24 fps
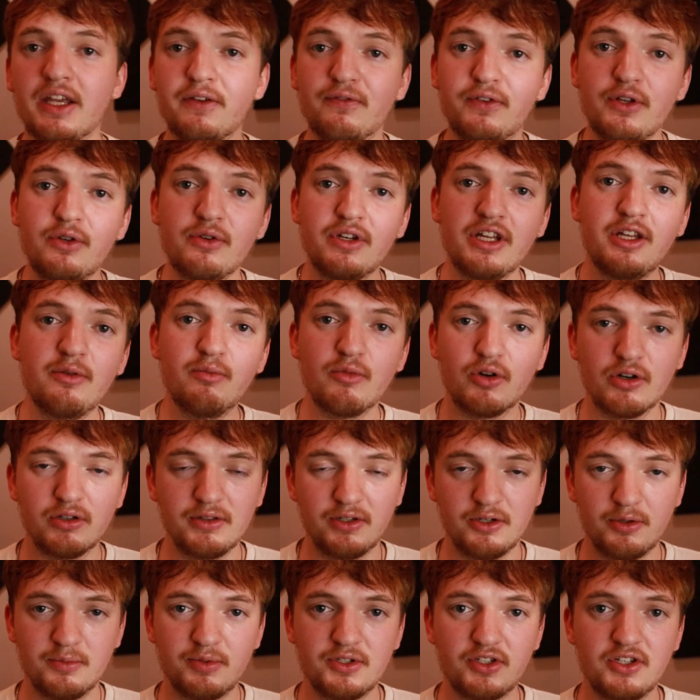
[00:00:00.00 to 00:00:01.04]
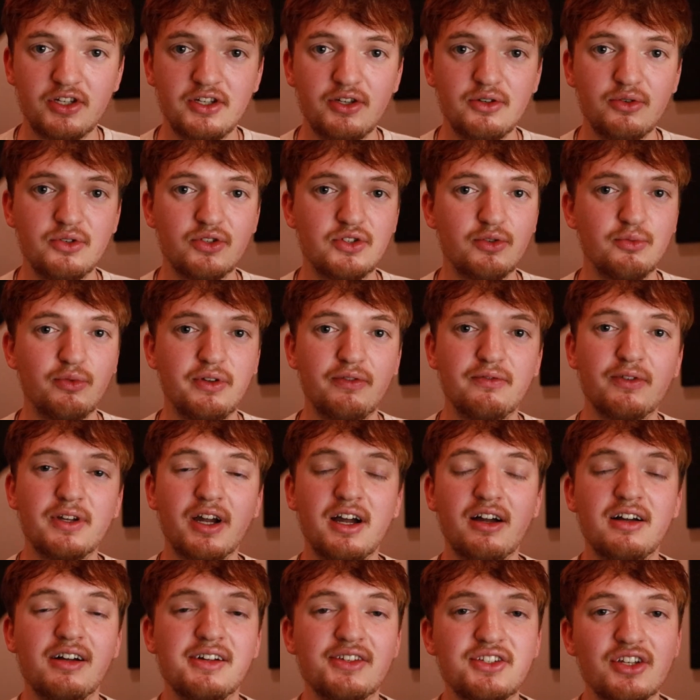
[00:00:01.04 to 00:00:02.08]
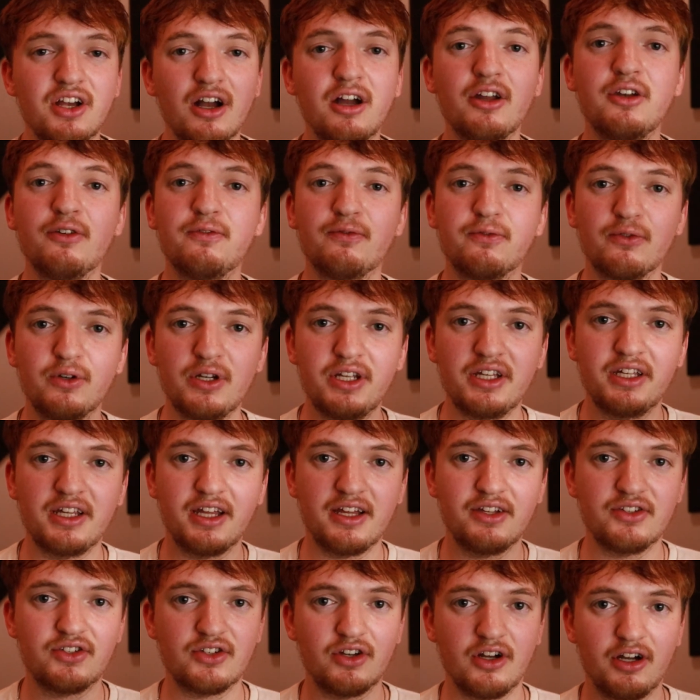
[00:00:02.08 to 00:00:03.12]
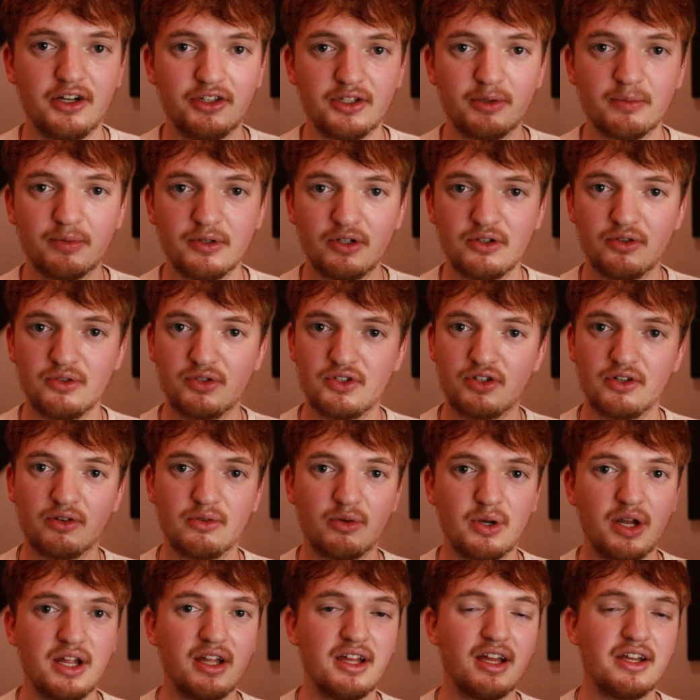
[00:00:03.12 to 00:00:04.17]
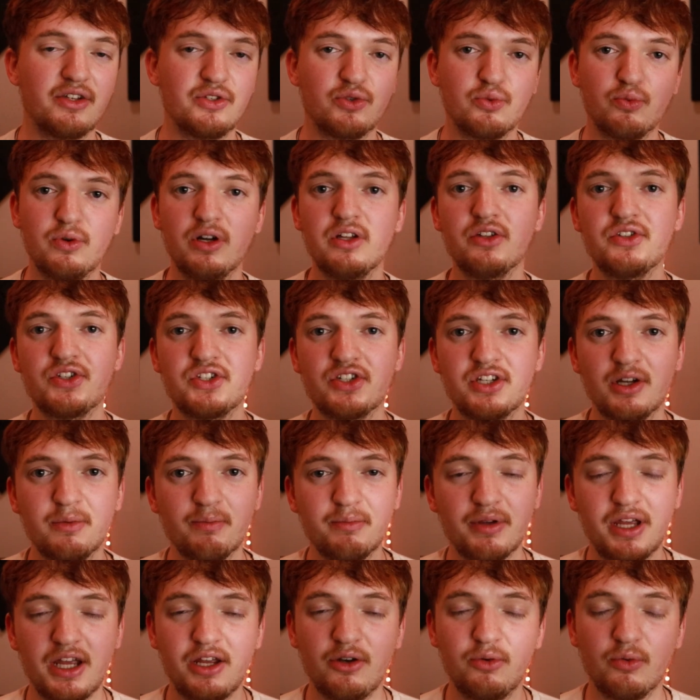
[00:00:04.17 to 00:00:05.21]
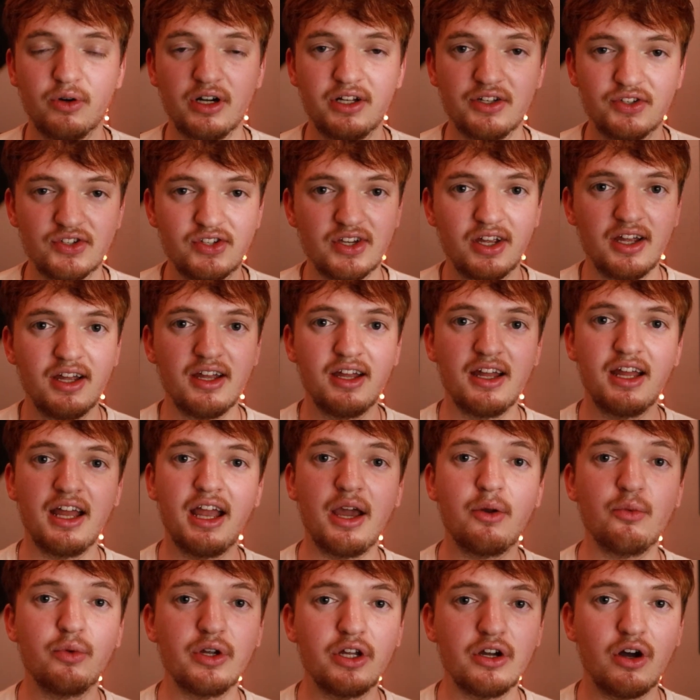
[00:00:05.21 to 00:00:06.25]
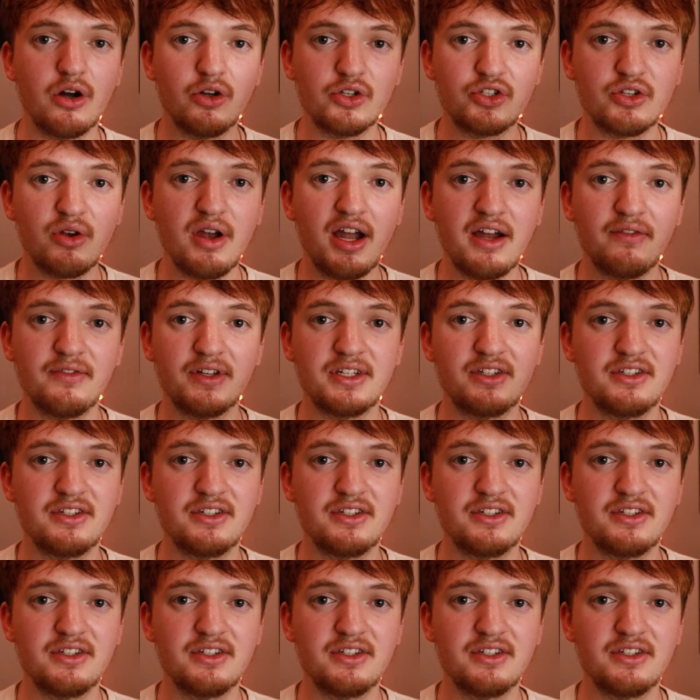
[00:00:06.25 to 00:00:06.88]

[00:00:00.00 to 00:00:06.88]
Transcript: If you need more loops to use, we've got a ton of free kits on the producer crate, as well as some paid ones. And we also have a